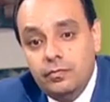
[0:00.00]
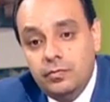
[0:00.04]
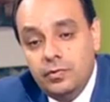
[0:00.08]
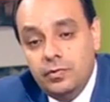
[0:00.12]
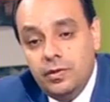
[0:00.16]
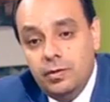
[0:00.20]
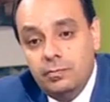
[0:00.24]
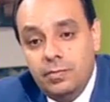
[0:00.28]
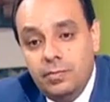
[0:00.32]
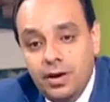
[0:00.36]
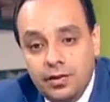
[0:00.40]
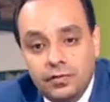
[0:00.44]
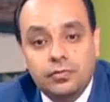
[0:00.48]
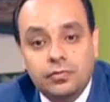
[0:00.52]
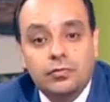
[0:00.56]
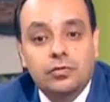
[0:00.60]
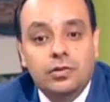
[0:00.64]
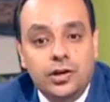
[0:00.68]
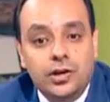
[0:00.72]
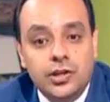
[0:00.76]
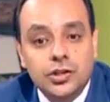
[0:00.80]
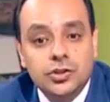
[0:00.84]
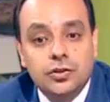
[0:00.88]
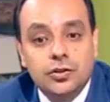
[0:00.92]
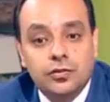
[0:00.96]
the best
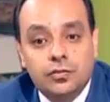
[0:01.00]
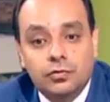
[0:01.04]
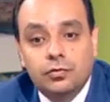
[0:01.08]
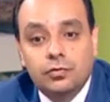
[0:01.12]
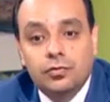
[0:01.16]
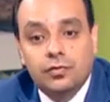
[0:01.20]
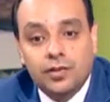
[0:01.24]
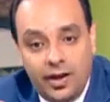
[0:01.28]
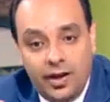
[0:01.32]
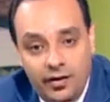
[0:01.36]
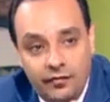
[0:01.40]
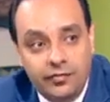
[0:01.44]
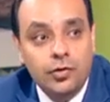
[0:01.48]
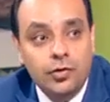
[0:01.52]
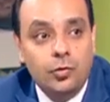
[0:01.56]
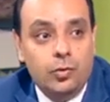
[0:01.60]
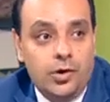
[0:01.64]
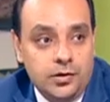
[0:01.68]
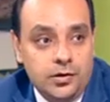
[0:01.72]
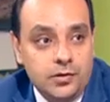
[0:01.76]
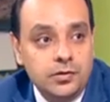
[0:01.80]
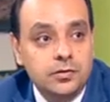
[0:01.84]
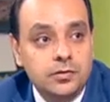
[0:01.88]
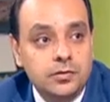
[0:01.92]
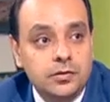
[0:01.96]
relations with
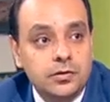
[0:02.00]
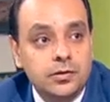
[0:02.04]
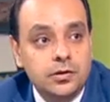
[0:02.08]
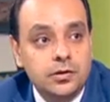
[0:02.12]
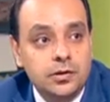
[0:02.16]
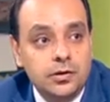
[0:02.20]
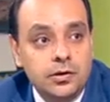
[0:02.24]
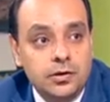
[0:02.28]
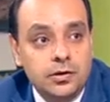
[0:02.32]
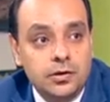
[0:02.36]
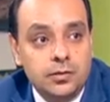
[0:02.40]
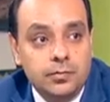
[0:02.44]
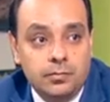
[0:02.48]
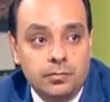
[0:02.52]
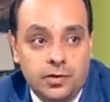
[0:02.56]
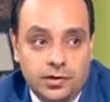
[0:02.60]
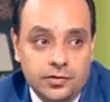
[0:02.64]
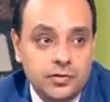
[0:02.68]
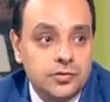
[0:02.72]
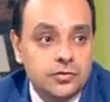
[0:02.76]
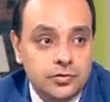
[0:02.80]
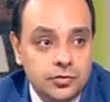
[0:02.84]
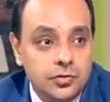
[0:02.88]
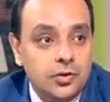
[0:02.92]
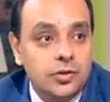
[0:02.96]
everyone,
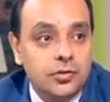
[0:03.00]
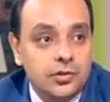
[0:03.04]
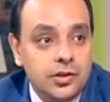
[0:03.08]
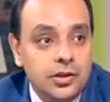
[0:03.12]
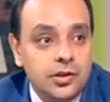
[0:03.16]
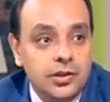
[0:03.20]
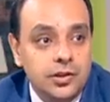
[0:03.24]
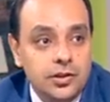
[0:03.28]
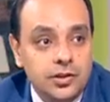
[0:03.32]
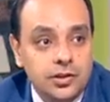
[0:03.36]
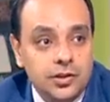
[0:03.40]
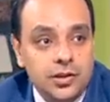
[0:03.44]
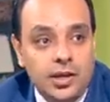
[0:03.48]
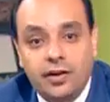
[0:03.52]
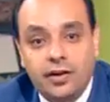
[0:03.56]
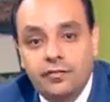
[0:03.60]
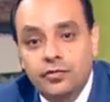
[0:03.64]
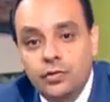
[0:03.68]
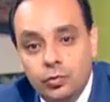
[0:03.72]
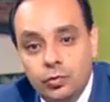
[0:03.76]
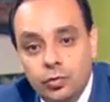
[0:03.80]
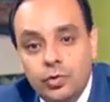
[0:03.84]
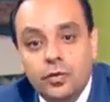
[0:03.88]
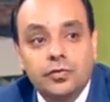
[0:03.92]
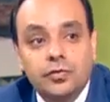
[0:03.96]
but in Turkey, they have
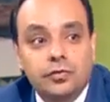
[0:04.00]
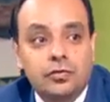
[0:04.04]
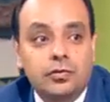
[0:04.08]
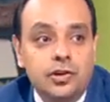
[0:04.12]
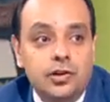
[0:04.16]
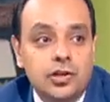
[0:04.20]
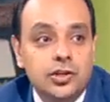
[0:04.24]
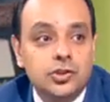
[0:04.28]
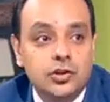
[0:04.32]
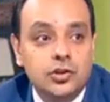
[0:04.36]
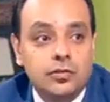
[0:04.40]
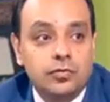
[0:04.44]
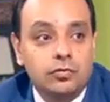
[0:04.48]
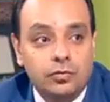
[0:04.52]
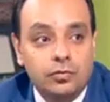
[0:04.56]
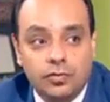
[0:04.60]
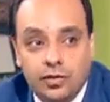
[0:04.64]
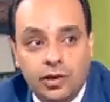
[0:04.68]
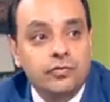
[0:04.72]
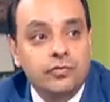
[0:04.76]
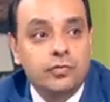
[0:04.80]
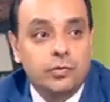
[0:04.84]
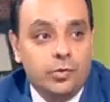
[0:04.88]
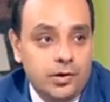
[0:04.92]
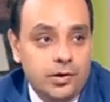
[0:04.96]
the worst relations with
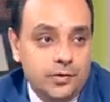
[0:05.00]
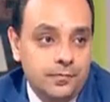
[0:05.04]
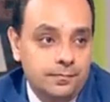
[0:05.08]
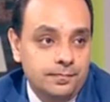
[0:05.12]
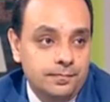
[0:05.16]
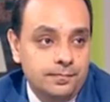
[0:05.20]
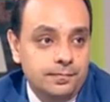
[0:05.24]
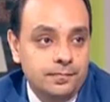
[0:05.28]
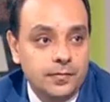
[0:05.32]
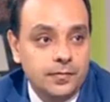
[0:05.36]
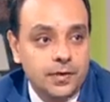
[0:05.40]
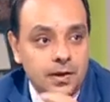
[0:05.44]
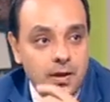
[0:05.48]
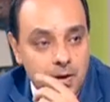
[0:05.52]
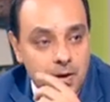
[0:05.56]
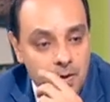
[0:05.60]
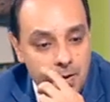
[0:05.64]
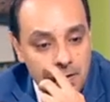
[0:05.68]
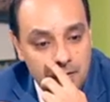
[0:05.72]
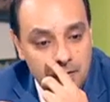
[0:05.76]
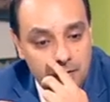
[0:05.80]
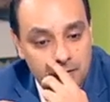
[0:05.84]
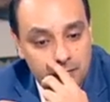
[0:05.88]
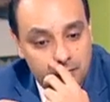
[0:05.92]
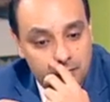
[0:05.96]
everyone.
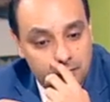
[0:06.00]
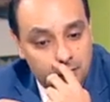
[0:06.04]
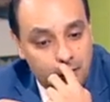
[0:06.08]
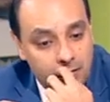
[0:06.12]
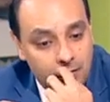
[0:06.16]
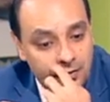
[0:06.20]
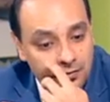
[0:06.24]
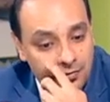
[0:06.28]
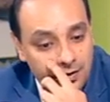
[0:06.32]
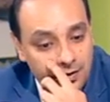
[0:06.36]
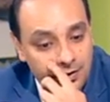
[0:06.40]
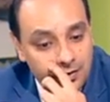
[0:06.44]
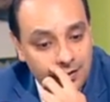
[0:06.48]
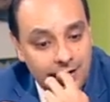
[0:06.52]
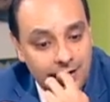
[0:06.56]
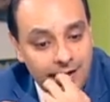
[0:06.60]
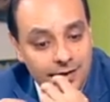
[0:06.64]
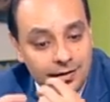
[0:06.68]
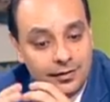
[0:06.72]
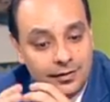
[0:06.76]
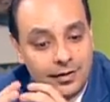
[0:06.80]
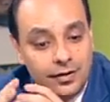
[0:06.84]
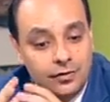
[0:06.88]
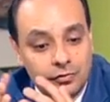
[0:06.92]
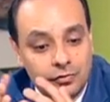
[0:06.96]
So I think
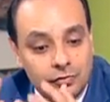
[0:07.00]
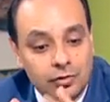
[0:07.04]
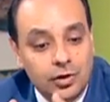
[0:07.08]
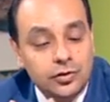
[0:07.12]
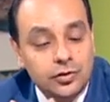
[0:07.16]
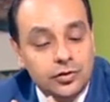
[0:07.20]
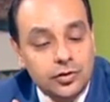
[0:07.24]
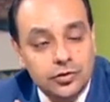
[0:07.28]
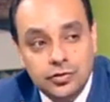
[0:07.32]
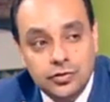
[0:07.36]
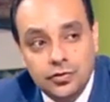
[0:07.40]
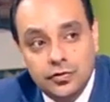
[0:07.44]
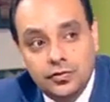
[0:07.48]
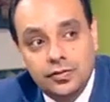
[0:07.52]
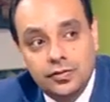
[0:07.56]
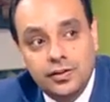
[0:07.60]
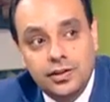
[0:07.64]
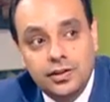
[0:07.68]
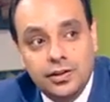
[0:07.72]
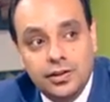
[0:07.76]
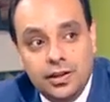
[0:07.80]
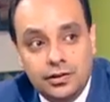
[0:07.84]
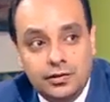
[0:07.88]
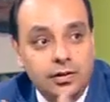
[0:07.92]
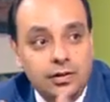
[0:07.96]
that they started to
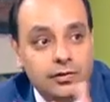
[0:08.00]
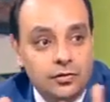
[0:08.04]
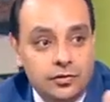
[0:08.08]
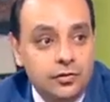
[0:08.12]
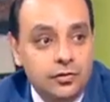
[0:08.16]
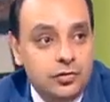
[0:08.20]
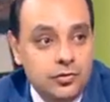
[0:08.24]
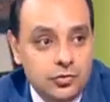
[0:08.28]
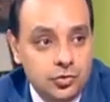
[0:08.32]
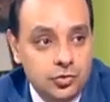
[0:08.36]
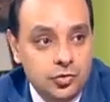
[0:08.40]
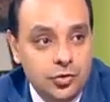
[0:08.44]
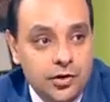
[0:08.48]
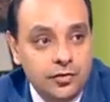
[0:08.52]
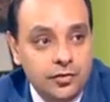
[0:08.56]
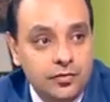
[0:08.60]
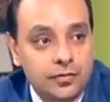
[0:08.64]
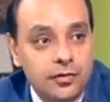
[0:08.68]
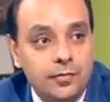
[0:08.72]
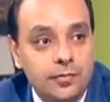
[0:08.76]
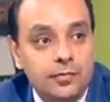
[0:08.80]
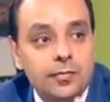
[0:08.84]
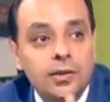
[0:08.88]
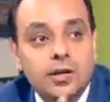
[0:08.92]
see that there is a contrast.